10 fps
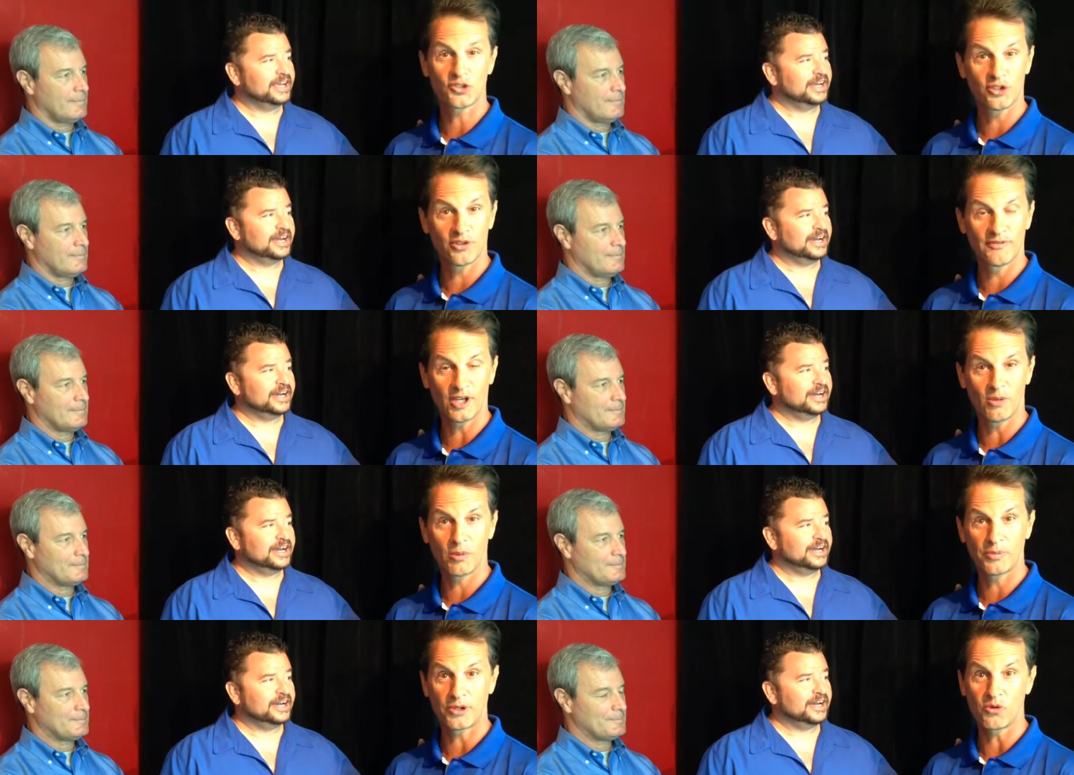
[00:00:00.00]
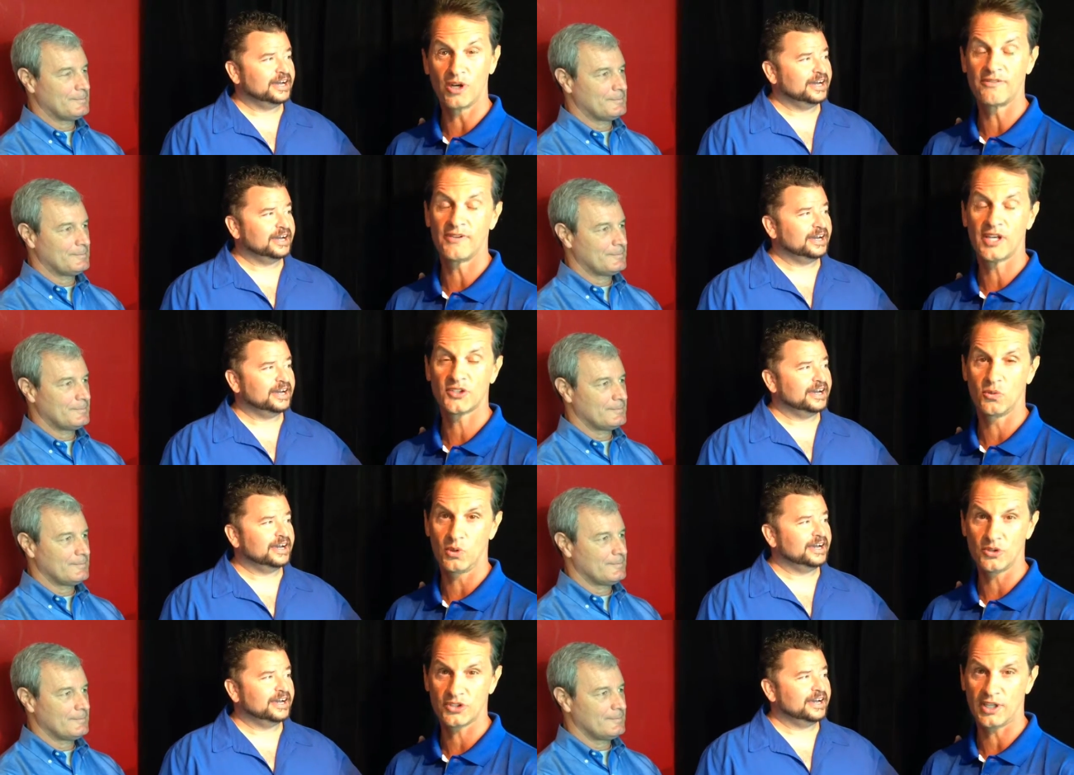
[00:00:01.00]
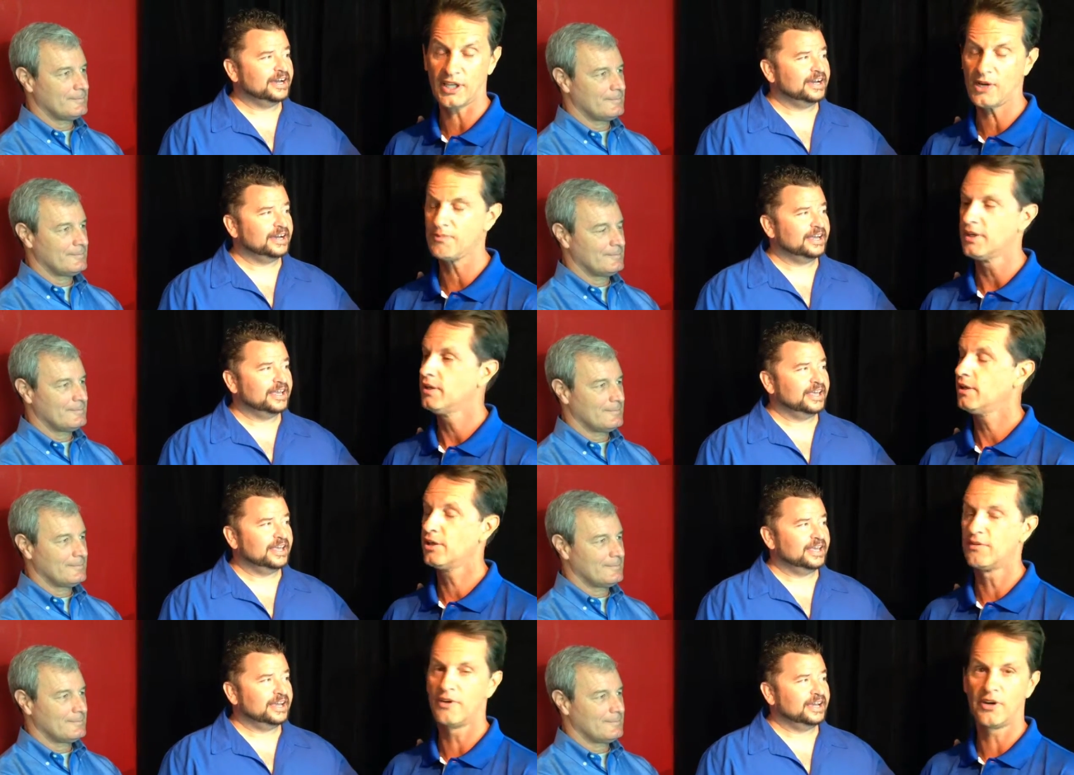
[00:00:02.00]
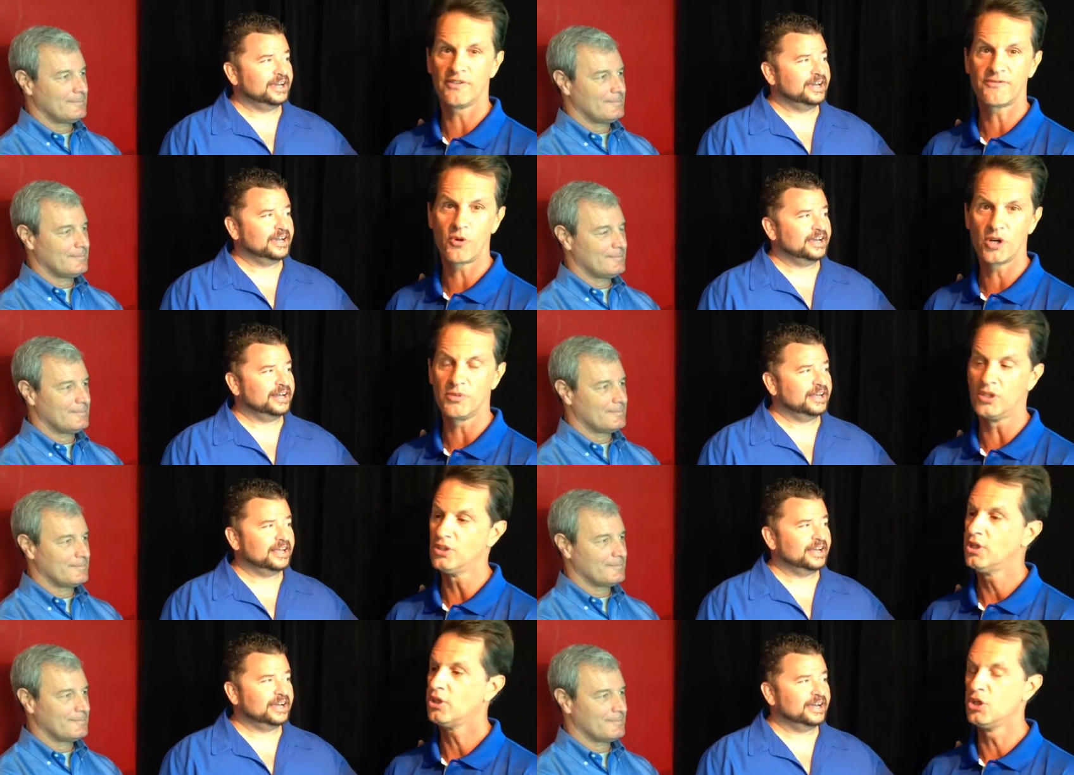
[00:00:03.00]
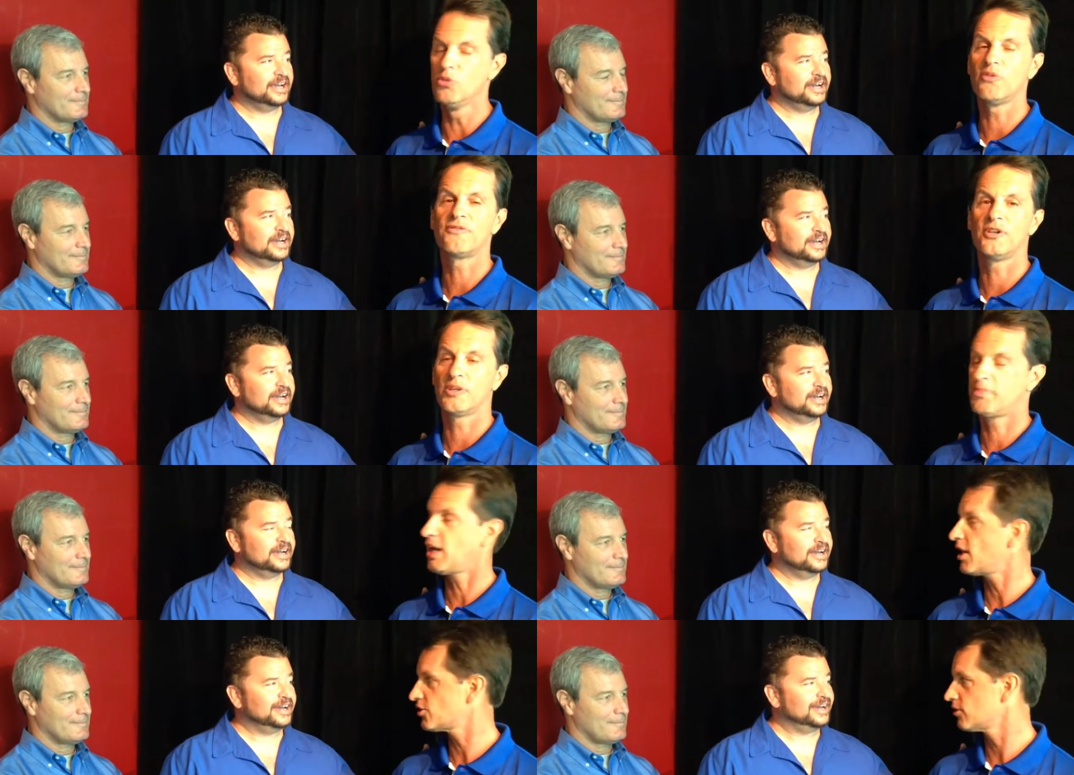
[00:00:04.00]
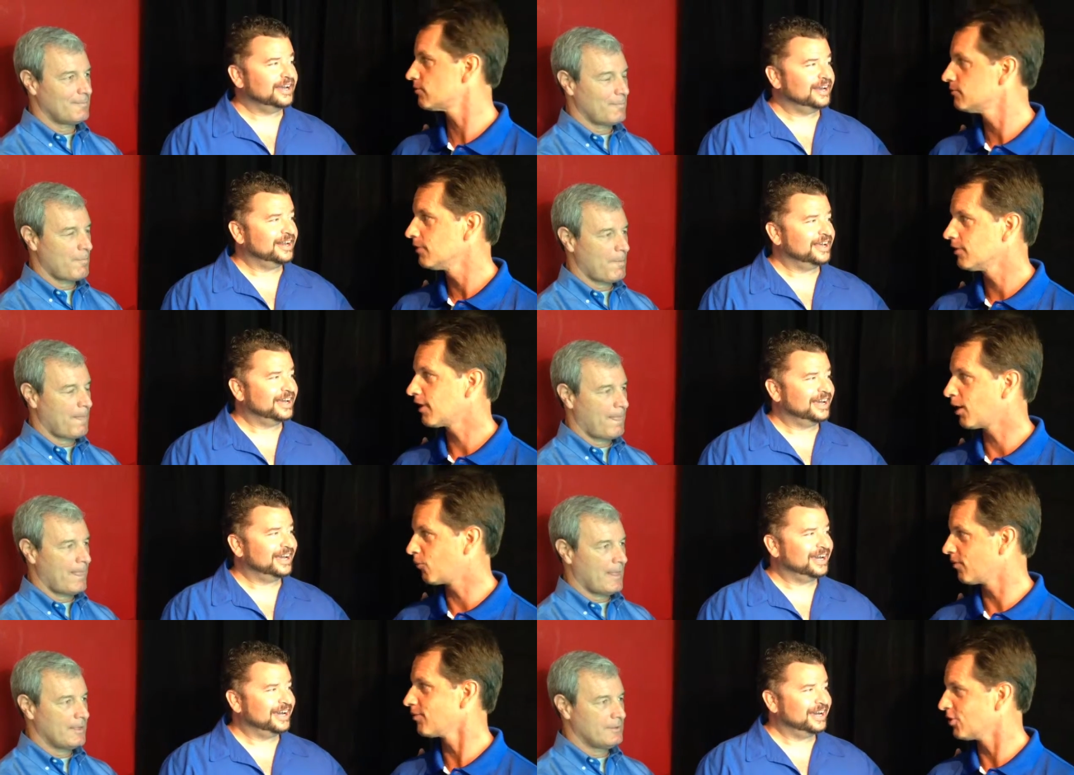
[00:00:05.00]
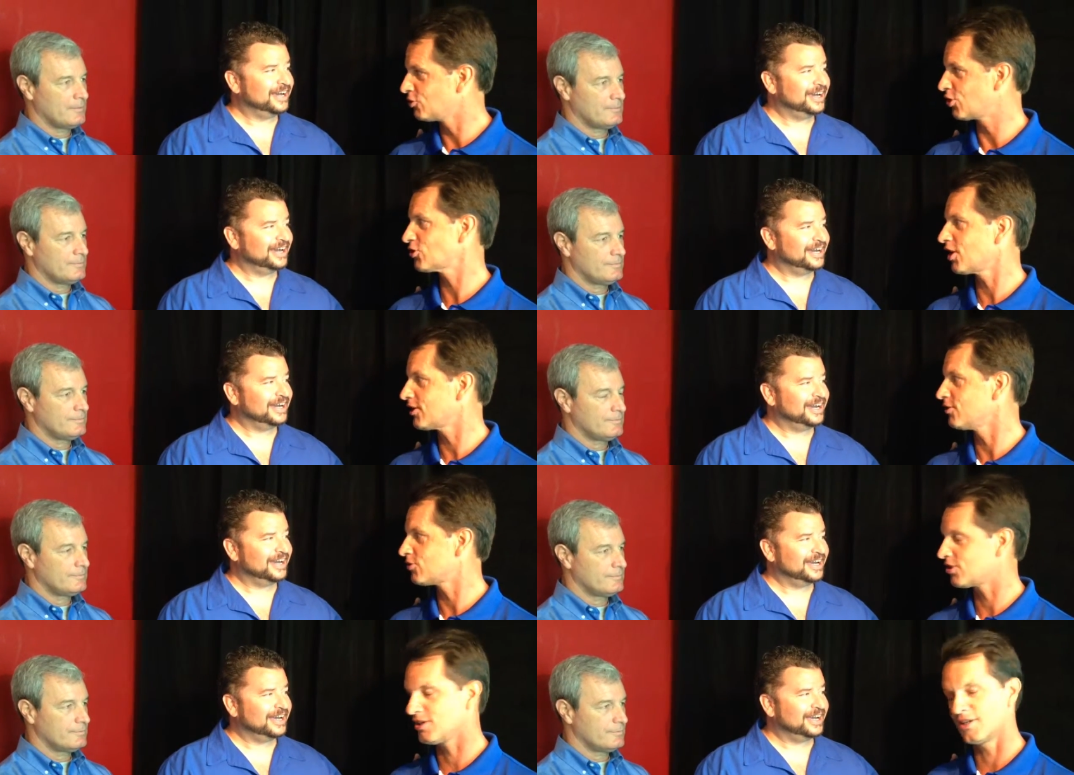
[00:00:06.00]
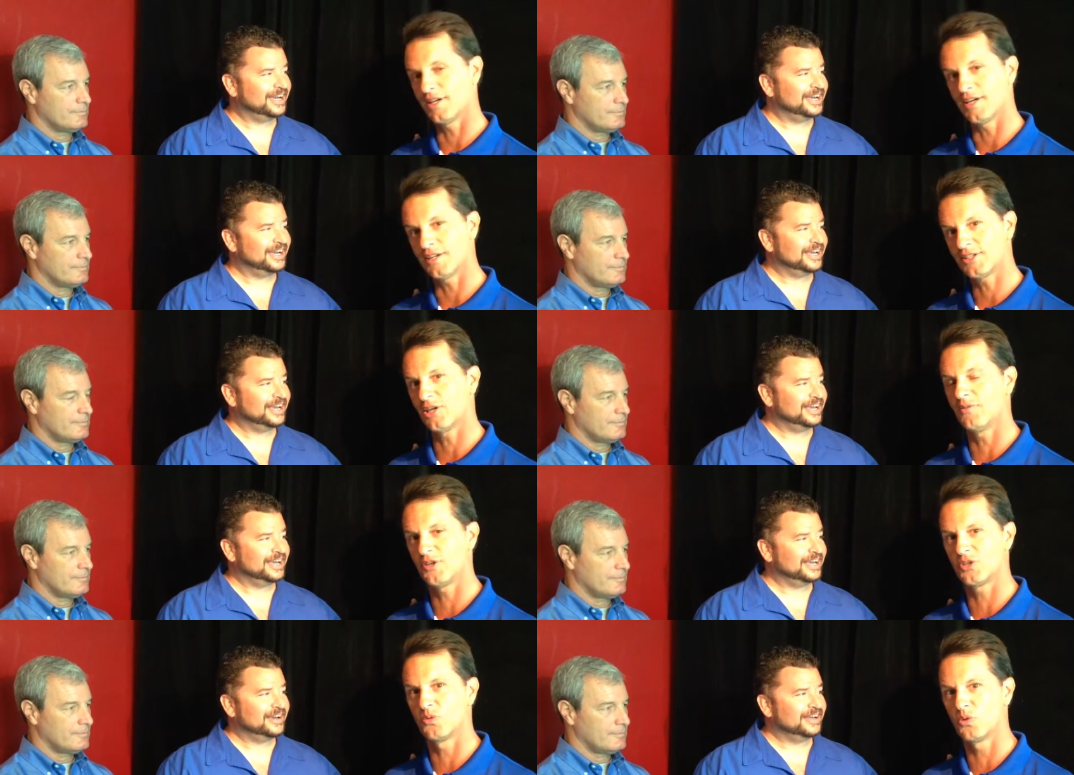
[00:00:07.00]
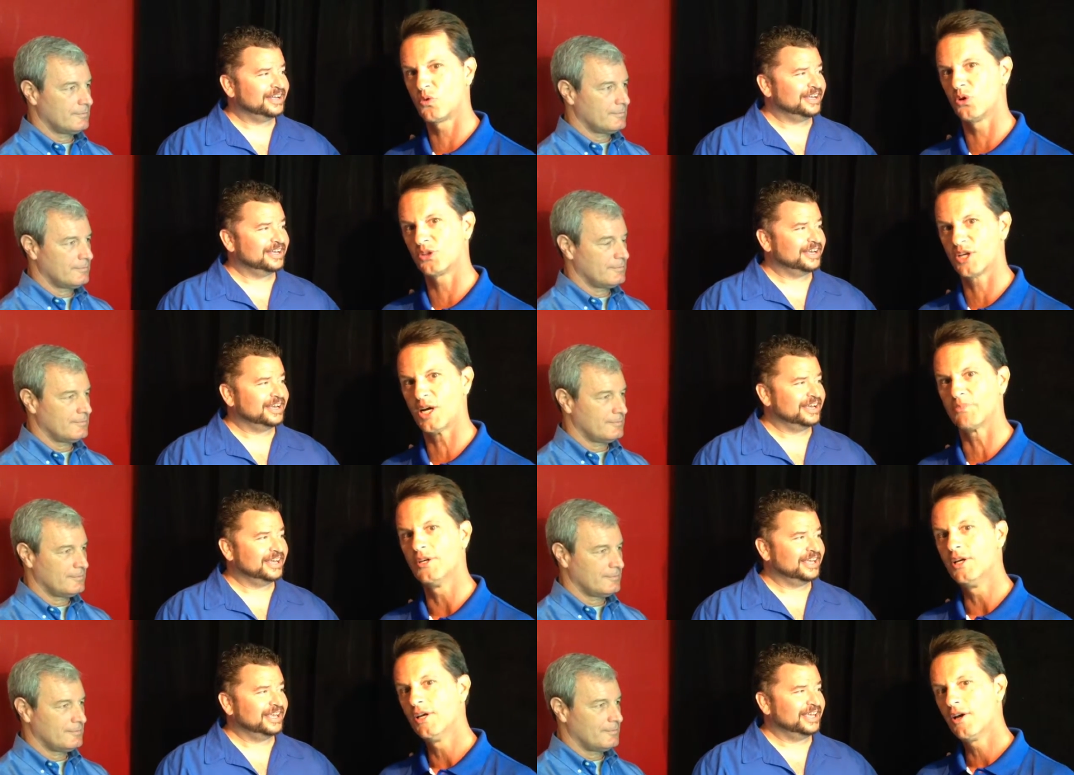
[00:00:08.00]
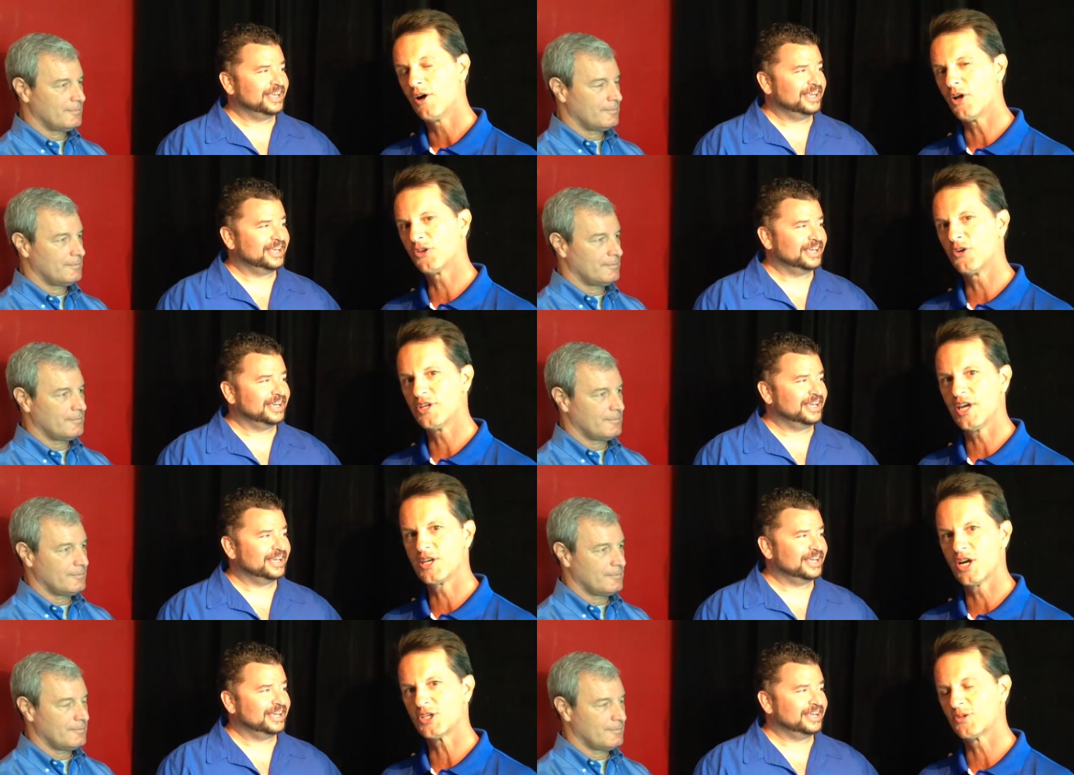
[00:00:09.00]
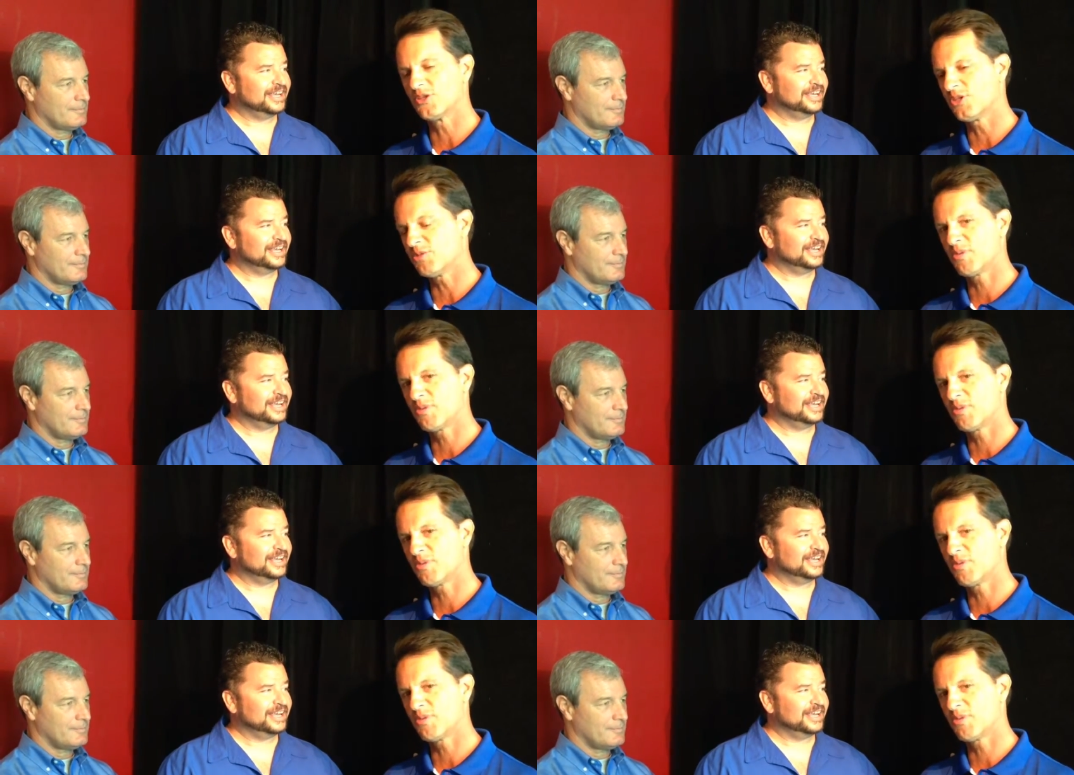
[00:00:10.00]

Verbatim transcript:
Speaker 1: are still available, but they're going fast. It will sell out, and they're very affordable. You will feel the passion, um, just like you see on, the, on television with the World Cup all 38 countries. These